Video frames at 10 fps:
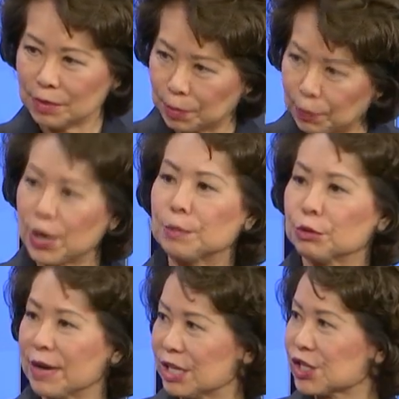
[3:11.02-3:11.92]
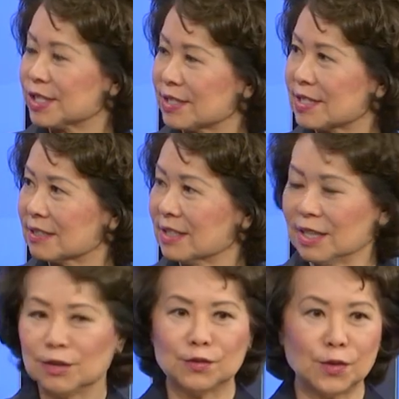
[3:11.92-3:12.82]
the preparations
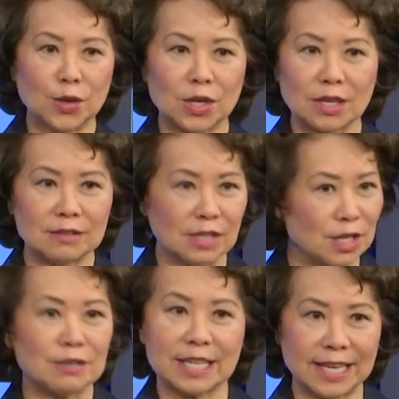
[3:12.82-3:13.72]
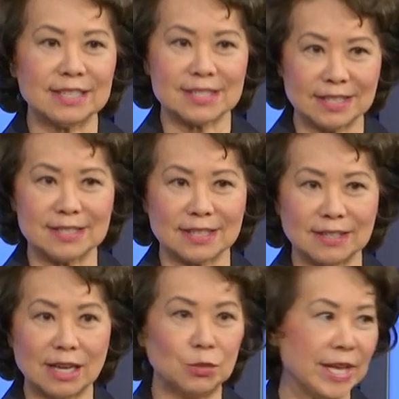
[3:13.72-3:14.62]
for the hurricane
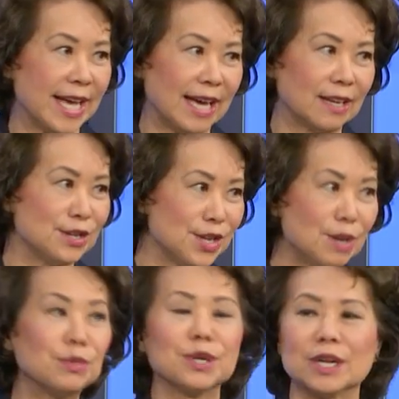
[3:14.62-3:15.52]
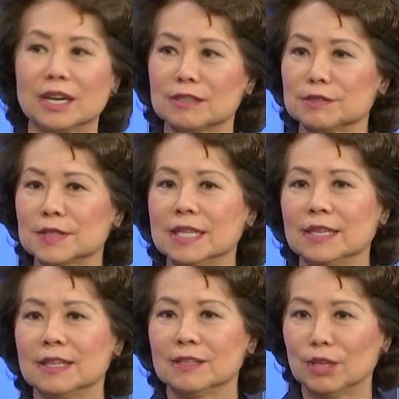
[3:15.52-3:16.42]
season. And we had a number of
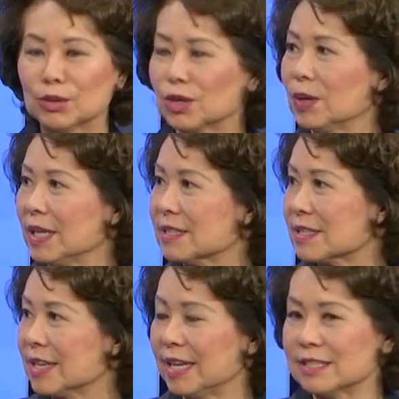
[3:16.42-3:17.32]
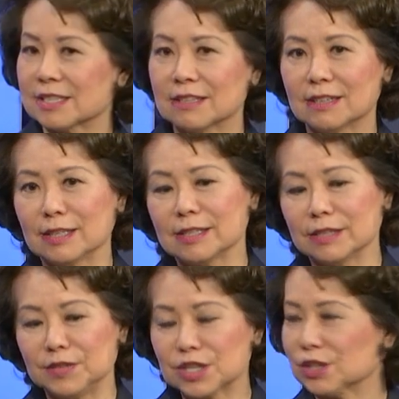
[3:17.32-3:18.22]
local and state uh,
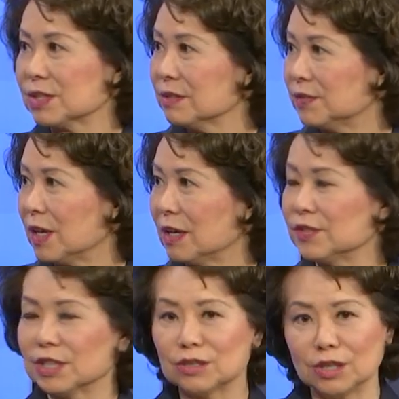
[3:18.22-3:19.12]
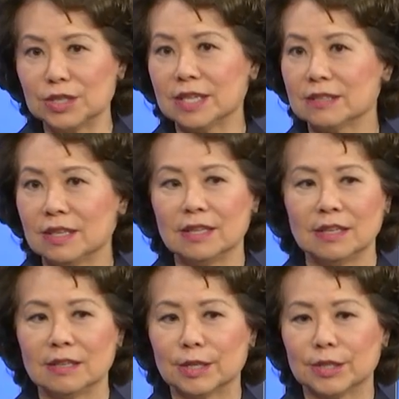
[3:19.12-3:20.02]
officials involved, including
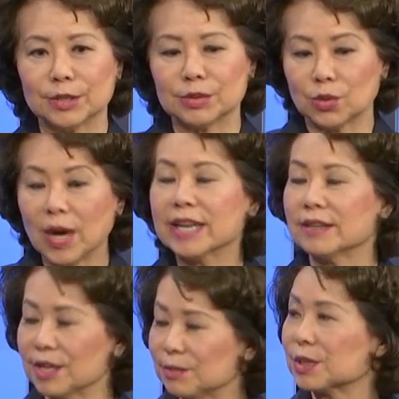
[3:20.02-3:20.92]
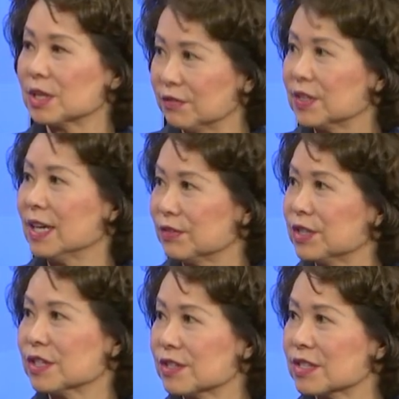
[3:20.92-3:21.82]
uh, quite a number of
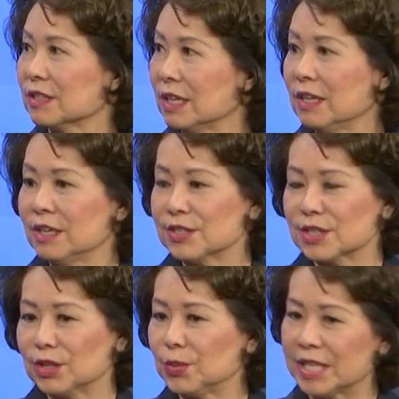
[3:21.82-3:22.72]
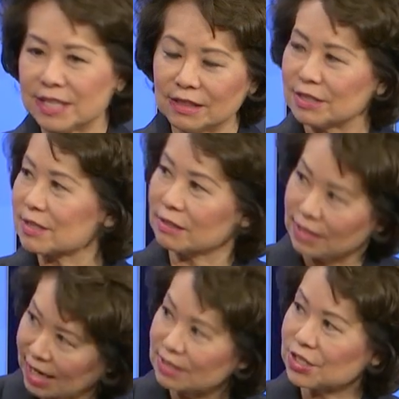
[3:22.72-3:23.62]
governors. So we did this
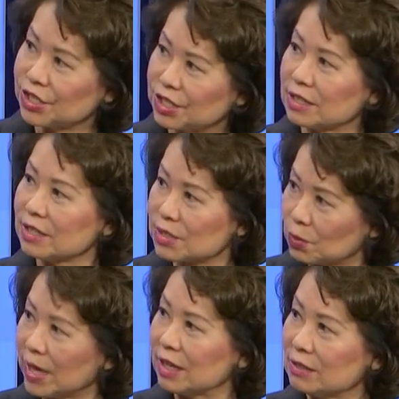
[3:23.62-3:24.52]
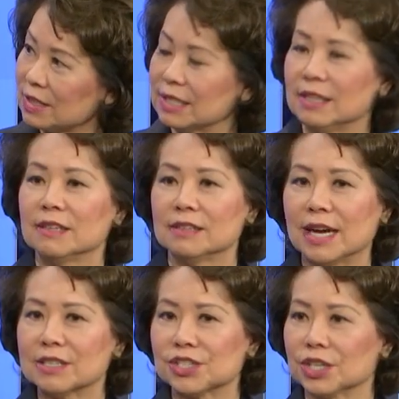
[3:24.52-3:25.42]
last year as well.
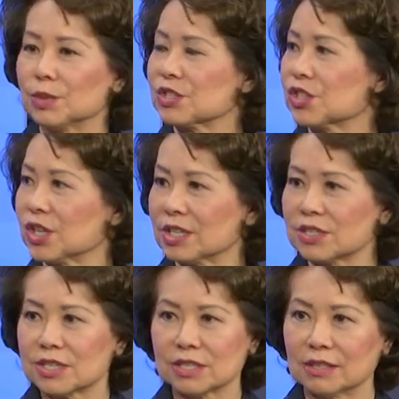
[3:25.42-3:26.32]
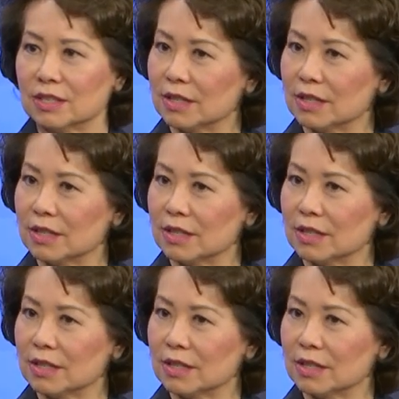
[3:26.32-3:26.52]
Last year was just